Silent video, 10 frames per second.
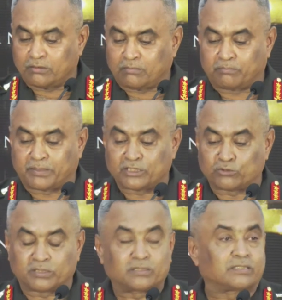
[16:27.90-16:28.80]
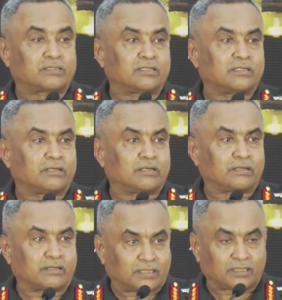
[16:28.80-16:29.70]
brings with it
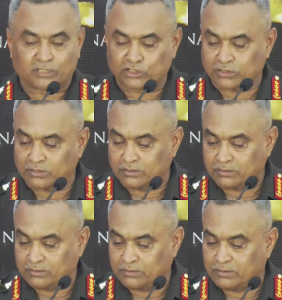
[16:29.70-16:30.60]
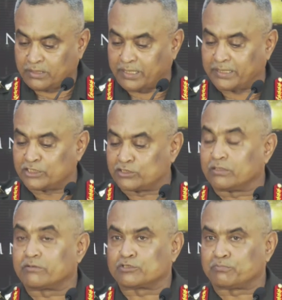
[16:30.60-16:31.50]
recognition, additional
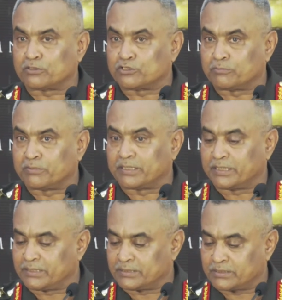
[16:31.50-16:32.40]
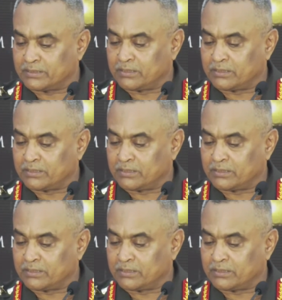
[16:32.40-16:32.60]
responsibilities,